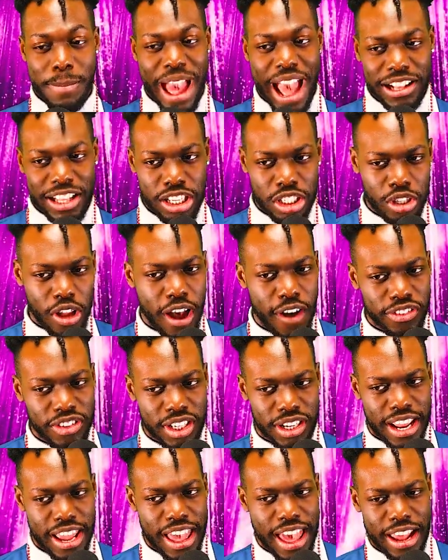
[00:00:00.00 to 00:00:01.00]
Math is off
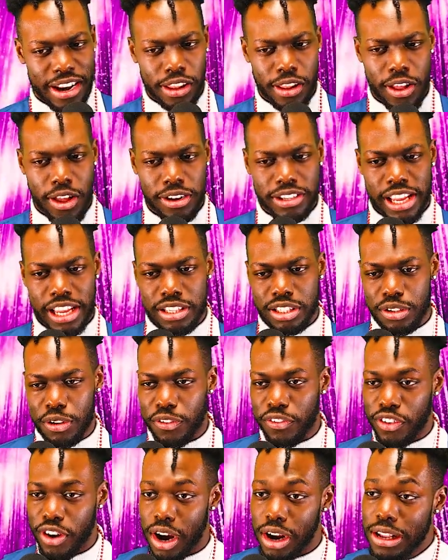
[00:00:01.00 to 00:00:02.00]
today. Had a long day so
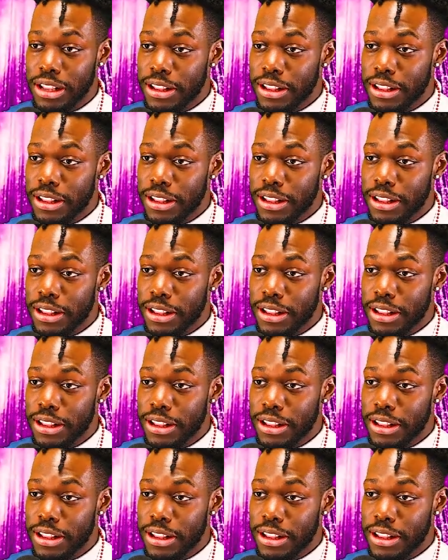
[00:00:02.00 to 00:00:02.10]
far.